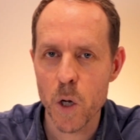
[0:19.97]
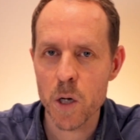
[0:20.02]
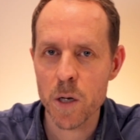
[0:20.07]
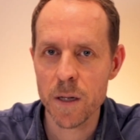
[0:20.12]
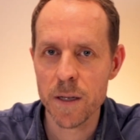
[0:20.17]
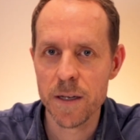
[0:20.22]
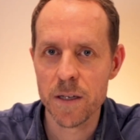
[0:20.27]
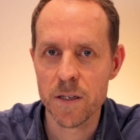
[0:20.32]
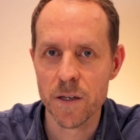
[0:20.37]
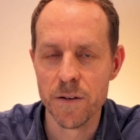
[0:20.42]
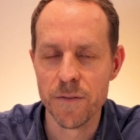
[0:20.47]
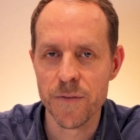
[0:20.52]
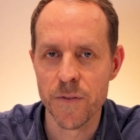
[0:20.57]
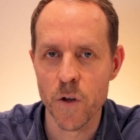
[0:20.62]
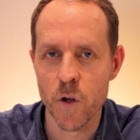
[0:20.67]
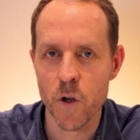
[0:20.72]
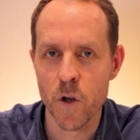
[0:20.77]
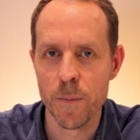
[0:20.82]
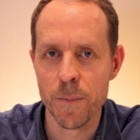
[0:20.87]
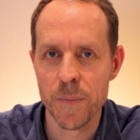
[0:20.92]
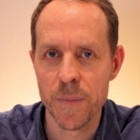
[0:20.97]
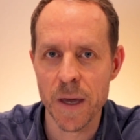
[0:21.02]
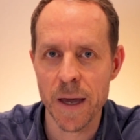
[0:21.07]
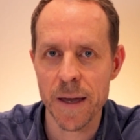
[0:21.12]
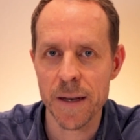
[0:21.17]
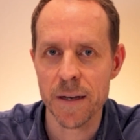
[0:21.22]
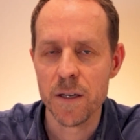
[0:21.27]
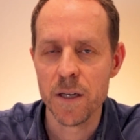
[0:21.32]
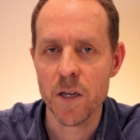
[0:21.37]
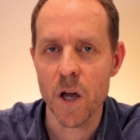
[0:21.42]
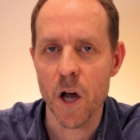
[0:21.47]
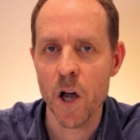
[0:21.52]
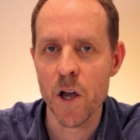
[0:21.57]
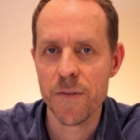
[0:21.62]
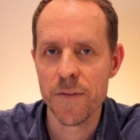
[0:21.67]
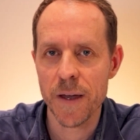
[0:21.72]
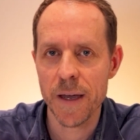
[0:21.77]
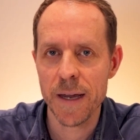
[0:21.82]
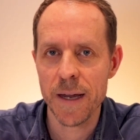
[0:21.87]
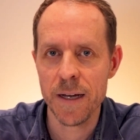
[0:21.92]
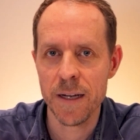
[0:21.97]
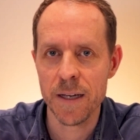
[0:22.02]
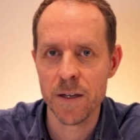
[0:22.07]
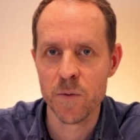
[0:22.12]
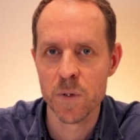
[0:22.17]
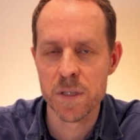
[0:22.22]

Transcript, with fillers: modeling confirmed that the overheating